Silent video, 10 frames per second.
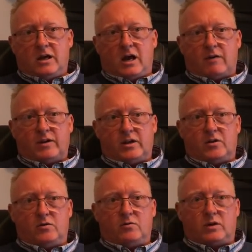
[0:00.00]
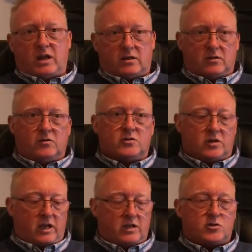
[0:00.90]
having to get your lunch
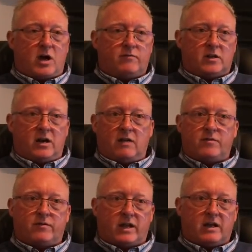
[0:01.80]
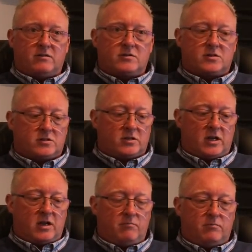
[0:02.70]
and get your travelling and everything else,
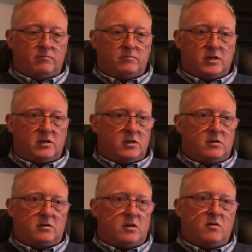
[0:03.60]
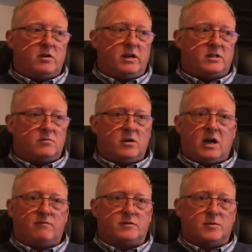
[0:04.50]
You only need to earn
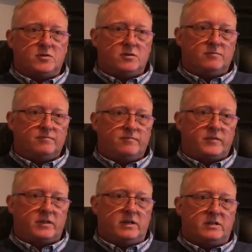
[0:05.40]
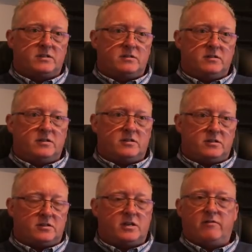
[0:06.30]
half as much. It's your
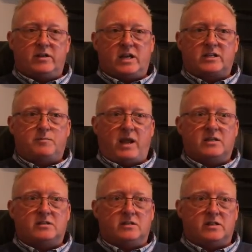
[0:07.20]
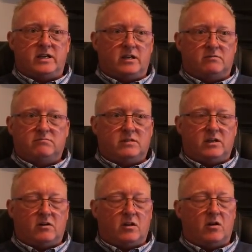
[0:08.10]
serious expenses eat a
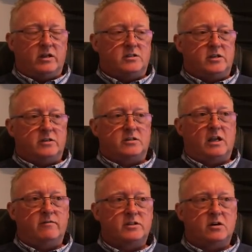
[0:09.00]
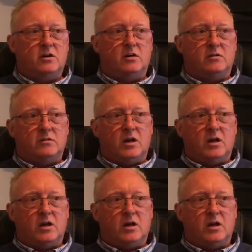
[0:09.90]
lot into your salary. So